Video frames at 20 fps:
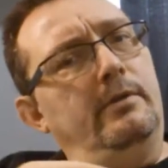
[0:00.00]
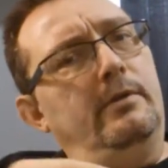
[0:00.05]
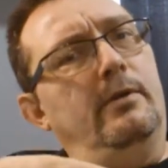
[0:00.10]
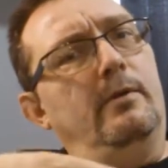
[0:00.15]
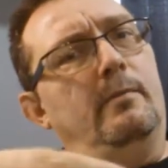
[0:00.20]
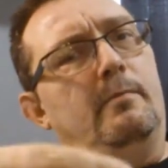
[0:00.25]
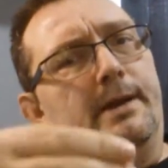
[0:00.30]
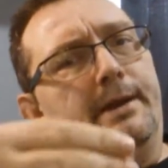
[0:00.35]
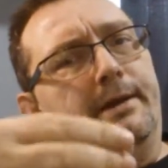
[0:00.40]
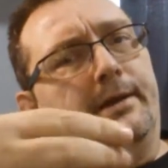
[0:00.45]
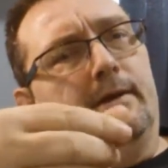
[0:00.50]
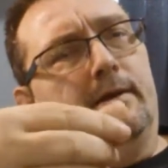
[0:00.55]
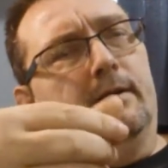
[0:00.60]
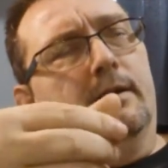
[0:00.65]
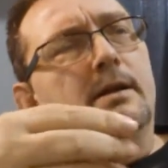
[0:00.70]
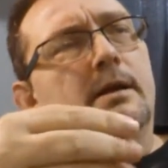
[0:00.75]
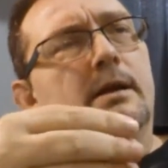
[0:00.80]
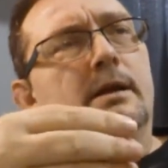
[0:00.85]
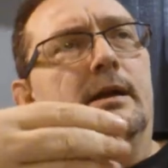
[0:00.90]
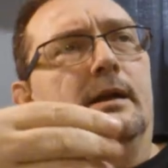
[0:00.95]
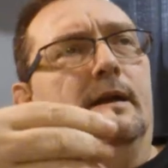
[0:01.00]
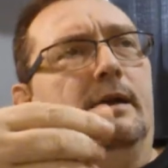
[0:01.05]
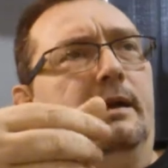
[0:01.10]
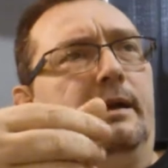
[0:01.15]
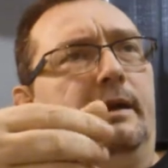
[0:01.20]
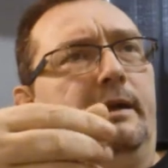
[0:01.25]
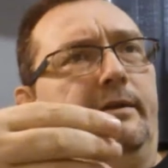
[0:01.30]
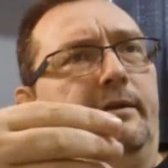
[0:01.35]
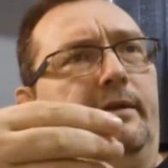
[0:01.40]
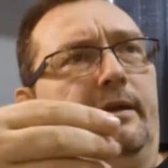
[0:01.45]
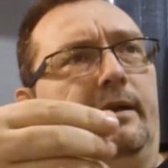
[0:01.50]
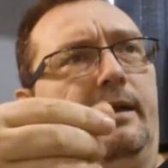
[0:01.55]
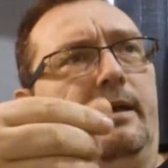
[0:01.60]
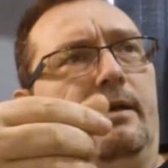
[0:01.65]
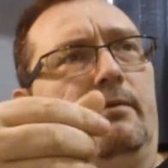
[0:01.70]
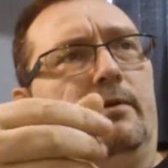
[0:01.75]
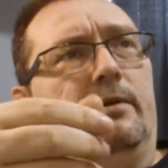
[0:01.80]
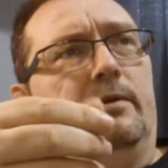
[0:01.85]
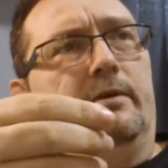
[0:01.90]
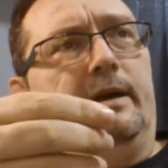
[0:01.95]
a little better. He said,
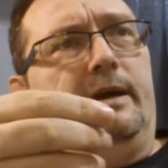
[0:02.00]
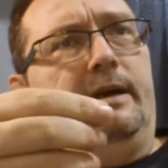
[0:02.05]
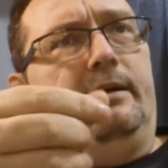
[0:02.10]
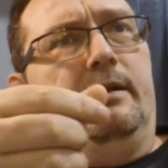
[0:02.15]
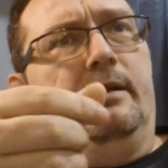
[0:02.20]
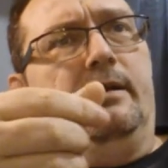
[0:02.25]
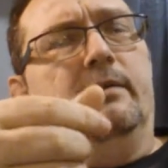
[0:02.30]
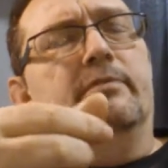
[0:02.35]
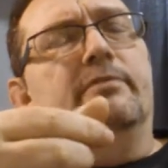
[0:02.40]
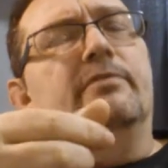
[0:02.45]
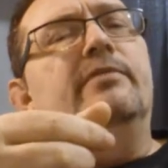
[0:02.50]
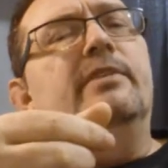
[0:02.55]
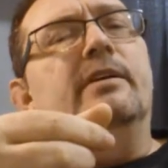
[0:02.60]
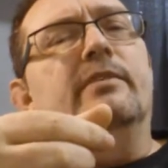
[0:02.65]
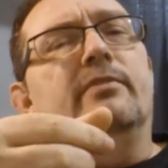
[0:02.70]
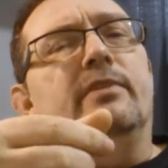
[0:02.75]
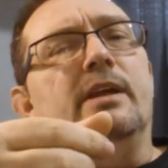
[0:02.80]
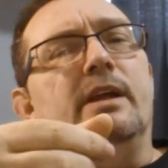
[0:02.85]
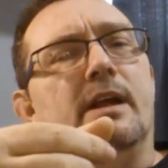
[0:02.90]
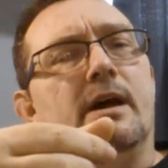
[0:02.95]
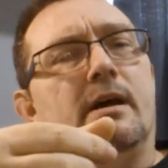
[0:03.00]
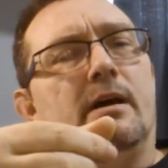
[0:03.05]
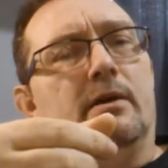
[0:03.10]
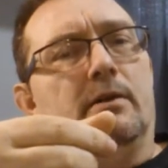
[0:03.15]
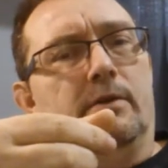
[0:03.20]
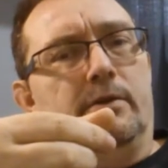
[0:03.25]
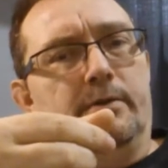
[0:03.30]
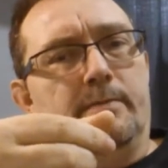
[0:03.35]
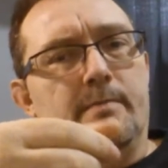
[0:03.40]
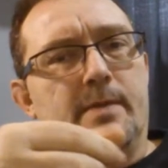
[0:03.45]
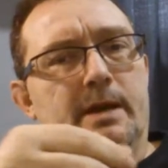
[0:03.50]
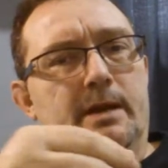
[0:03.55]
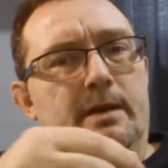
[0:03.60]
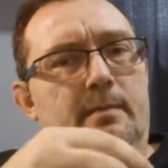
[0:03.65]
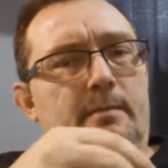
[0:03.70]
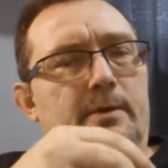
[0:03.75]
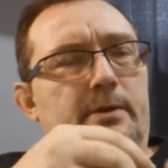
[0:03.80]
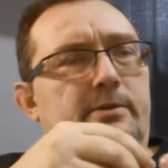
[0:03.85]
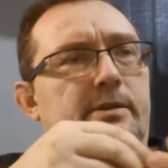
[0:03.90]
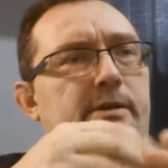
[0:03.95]
that one right there is $50,
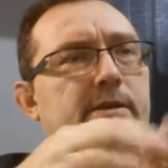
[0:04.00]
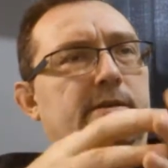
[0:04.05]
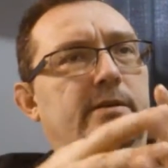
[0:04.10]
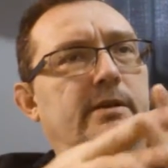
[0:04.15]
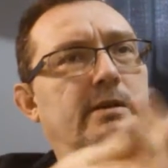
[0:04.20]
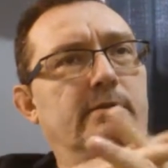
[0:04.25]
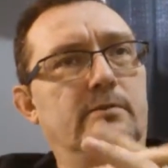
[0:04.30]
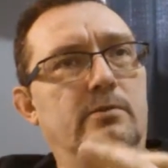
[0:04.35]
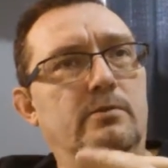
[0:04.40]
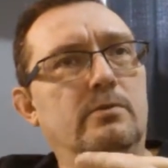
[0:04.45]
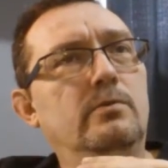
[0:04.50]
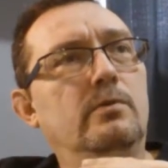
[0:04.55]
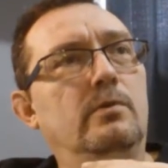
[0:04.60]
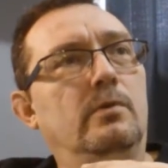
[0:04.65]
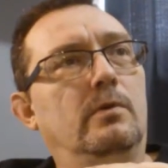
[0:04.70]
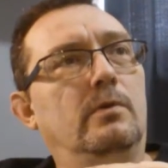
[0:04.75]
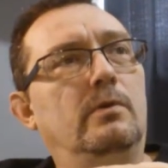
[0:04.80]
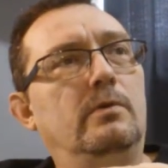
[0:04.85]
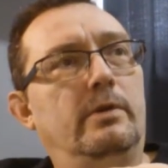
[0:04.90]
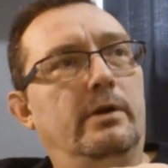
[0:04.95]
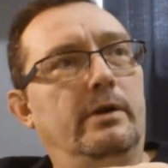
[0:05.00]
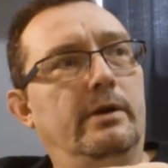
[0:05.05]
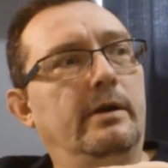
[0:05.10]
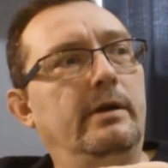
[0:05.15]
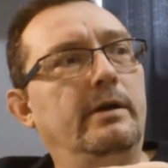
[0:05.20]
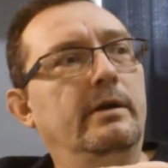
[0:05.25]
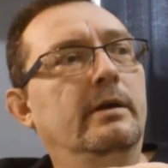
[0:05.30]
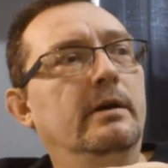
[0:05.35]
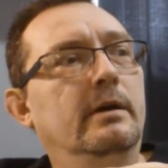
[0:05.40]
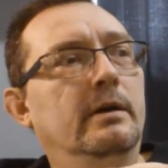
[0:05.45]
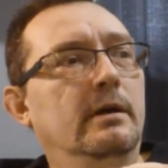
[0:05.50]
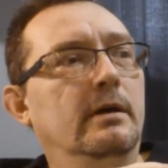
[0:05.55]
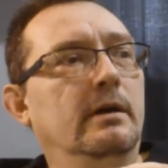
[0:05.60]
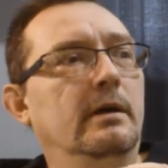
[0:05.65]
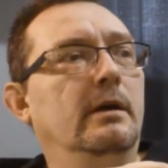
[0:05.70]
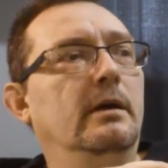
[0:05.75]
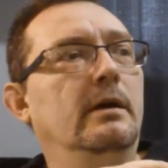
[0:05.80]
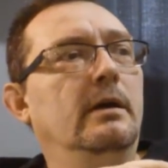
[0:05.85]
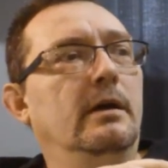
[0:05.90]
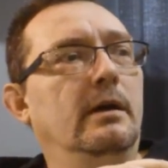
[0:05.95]
ma'am. And she says, oh, okay.
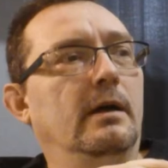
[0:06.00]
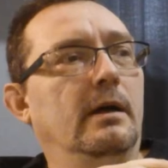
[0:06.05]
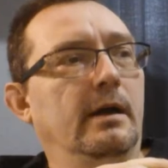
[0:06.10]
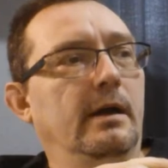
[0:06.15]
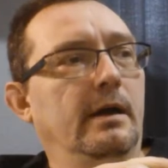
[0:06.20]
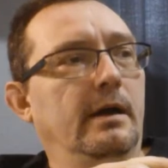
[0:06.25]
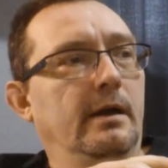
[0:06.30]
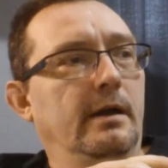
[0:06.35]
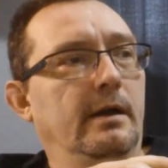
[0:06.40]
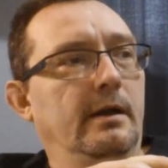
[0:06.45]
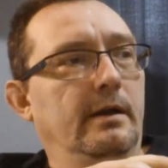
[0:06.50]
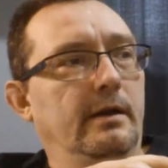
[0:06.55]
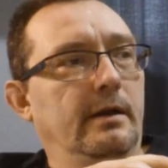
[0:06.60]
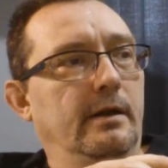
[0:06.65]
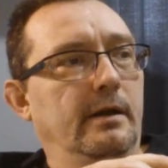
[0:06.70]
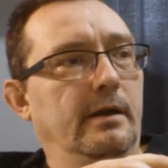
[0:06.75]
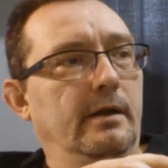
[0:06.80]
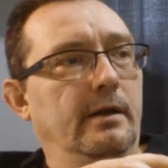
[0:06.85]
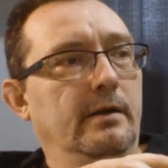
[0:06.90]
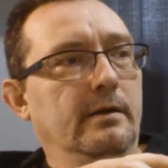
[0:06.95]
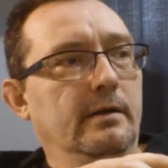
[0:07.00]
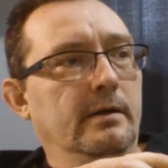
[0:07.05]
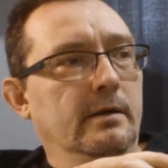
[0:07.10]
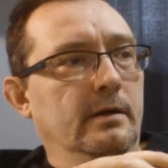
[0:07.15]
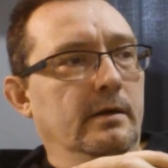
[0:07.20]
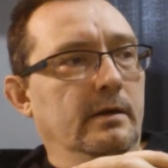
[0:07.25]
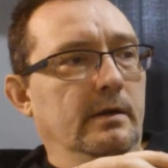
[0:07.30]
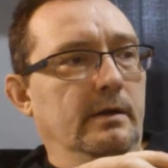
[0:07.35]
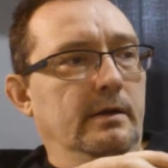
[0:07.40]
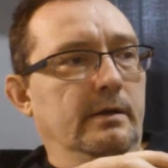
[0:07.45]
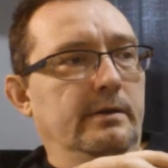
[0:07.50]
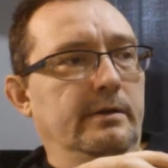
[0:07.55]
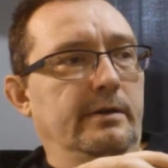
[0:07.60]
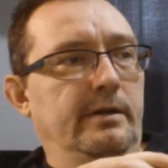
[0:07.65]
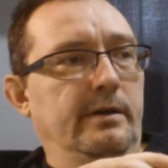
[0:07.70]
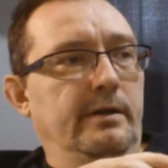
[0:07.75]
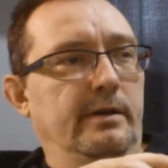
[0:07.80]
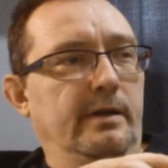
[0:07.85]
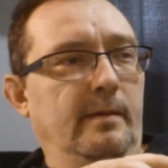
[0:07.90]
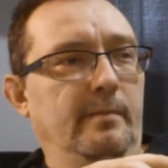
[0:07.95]
And
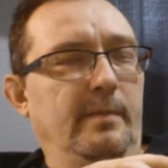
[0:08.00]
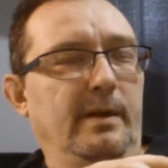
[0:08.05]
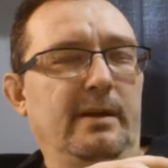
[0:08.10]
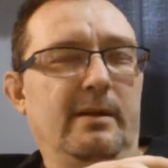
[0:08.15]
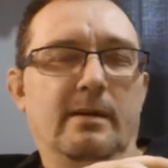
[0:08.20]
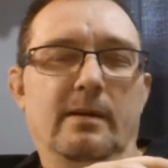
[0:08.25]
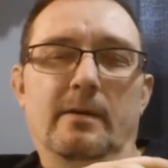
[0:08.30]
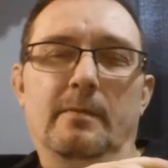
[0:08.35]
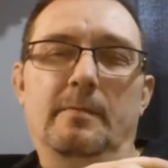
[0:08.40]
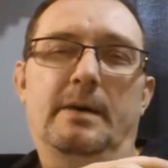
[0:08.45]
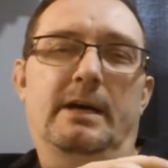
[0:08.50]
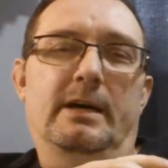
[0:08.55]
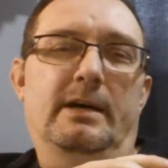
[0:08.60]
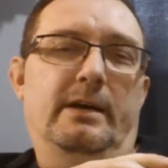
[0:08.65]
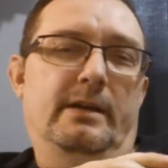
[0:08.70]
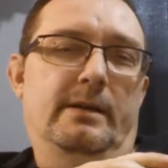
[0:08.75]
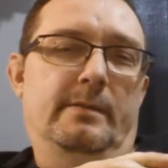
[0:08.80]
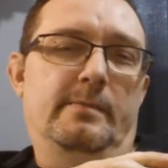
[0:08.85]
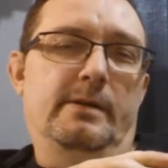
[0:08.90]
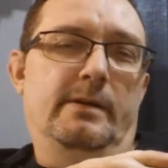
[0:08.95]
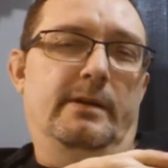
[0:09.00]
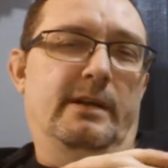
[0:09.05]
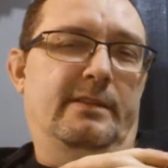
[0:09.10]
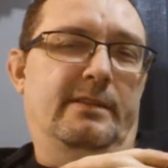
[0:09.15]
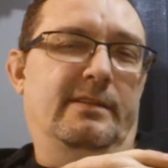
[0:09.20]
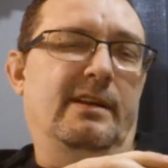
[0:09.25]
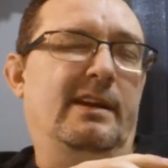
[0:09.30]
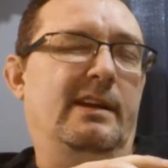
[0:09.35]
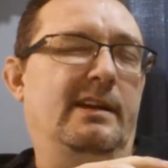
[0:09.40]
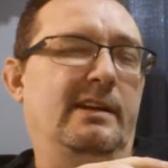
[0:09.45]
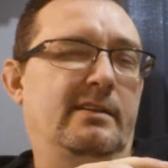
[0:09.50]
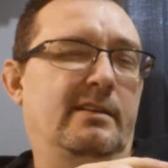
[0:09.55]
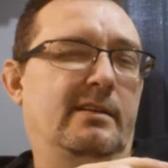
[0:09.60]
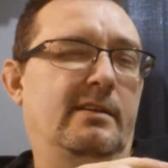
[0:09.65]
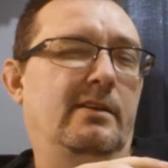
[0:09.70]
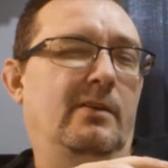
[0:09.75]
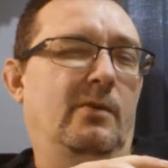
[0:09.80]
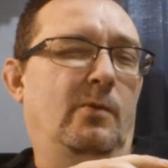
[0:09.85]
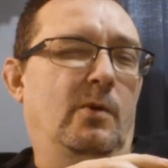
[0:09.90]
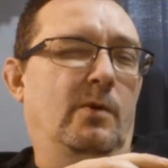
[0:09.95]
she said, but my husband, I think he's
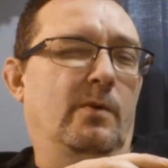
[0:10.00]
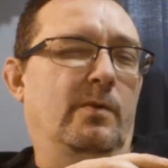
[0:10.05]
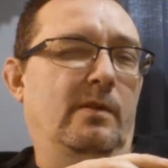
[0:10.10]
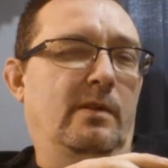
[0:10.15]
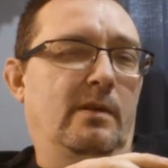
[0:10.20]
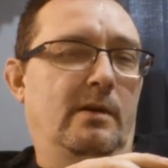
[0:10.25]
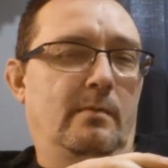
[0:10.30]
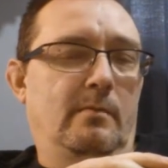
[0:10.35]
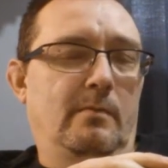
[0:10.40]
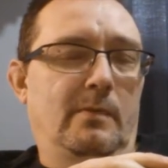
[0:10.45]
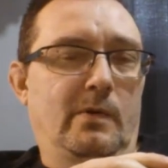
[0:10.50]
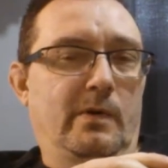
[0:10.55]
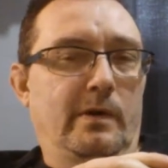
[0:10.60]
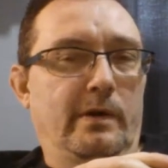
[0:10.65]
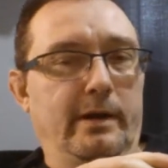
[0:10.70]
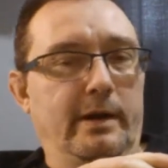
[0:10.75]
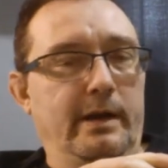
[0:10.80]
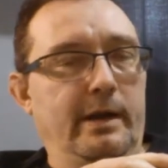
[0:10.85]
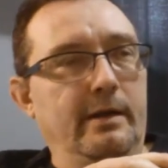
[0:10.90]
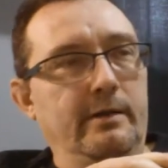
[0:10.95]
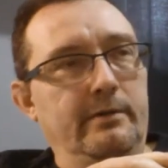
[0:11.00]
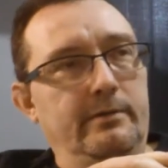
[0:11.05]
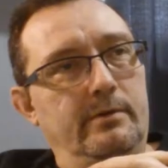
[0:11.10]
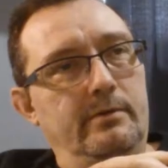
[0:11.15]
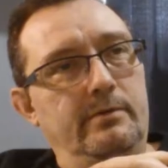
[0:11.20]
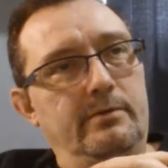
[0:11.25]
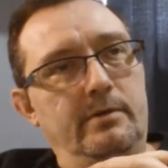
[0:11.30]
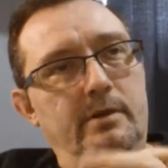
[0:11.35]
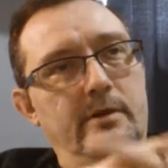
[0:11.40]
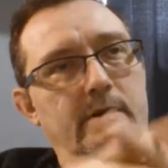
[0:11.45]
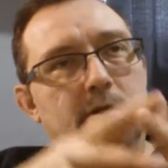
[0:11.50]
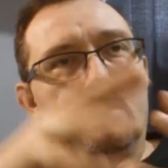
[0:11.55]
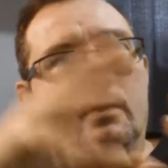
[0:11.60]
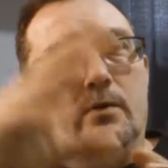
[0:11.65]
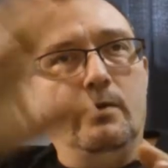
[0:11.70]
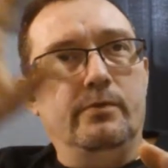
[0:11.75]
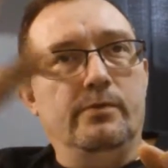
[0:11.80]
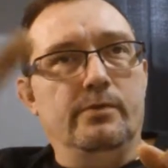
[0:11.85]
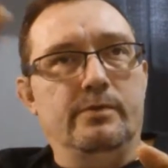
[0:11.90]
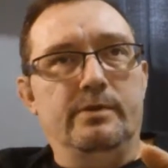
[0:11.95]
still worth a lot more than that. So she
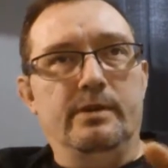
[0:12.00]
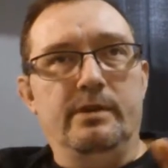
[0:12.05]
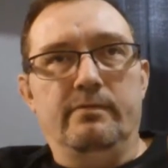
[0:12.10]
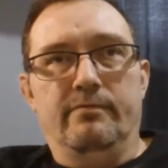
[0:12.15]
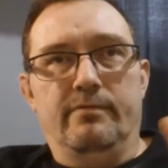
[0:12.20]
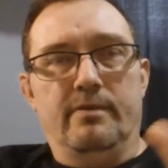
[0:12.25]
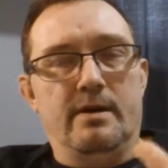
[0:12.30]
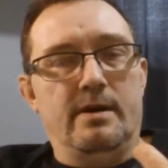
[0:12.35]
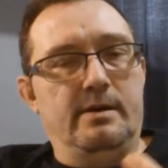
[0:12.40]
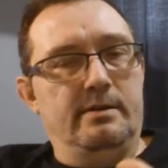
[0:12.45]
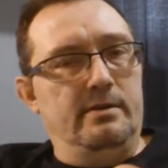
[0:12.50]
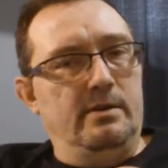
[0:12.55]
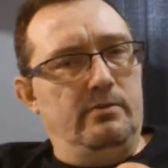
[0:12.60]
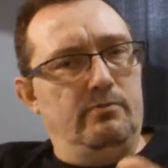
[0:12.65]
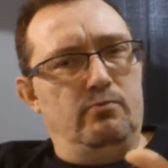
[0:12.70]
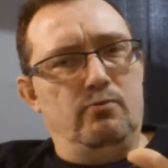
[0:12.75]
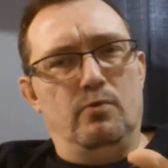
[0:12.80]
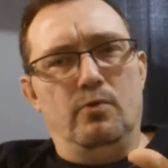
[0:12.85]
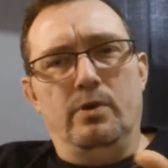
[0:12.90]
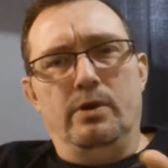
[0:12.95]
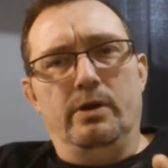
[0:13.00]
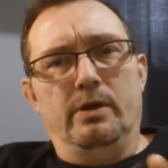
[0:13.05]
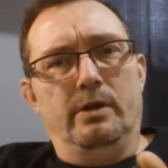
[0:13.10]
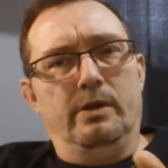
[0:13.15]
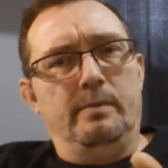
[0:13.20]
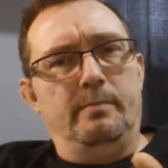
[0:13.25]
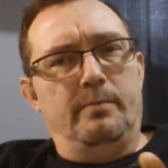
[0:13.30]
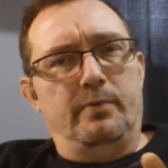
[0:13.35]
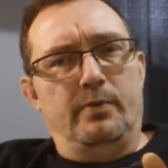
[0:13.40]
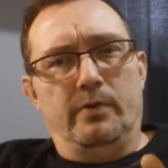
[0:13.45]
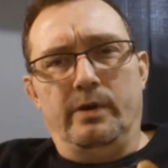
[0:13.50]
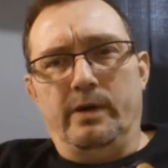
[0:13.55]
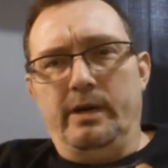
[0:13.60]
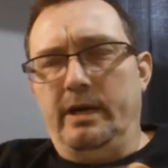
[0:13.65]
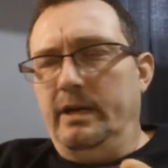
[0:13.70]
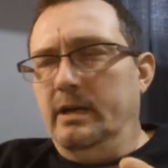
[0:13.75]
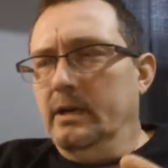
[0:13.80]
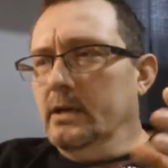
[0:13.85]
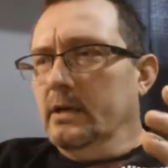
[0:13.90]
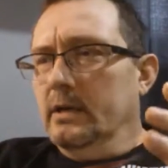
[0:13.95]
goes and she finds this really
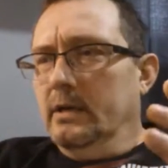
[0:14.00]
pretty.